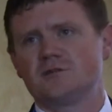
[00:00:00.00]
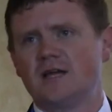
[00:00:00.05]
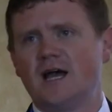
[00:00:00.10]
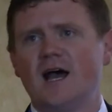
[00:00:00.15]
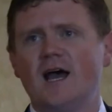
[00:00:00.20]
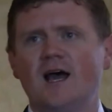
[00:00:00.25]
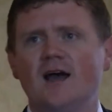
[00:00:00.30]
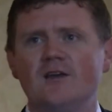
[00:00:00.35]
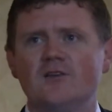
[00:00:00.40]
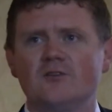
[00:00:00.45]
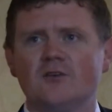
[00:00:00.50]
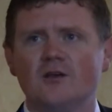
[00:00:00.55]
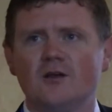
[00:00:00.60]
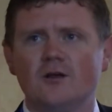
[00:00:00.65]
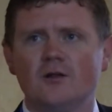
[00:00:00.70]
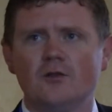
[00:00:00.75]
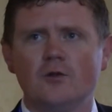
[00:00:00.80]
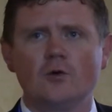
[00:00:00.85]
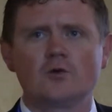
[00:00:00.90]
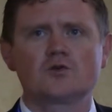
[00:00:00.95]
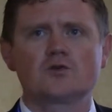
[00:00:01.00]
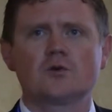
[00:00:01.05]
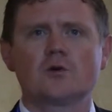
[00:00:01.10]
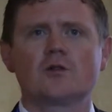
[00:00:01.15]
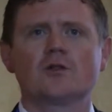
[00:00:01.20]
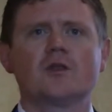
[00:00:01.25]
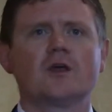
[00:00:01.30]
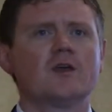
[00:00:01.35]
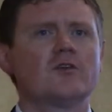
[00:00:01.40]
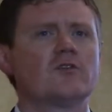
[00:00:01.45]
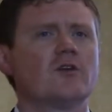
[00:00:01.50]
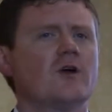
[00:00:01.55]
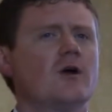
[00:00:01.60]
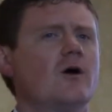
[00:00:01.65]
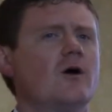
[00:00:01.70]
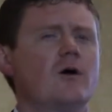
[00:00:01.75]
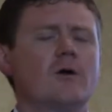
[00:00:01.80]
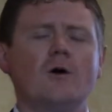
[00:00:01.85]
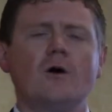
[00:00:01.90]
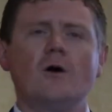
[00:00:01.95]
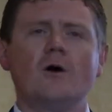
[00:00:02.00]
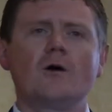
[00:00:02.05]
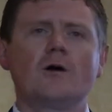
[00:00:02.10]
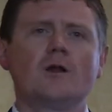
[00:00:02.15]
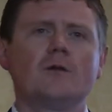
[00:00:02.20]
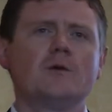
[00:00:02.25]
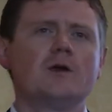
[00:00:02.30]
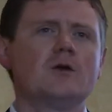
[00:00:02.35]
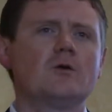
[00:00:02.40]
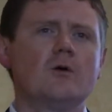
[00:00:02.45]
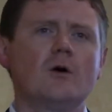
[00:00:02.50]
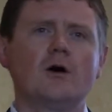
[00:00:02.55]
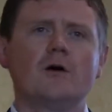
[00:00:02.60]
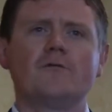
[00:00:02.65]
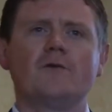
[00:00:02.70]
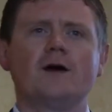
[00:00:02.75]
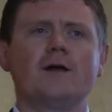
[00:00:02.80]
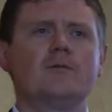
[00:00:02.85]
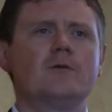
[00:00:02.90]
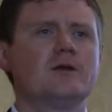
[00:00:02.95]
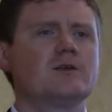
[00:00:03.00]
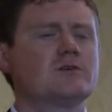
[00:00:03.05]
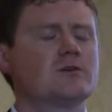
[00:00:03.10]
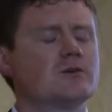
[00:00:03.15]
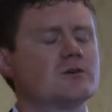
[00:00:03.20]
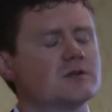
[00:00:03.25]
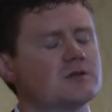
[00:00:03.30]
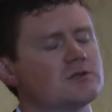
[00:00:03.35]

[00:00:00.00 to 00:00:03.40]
dies, those sort of things are all going to be qualified research,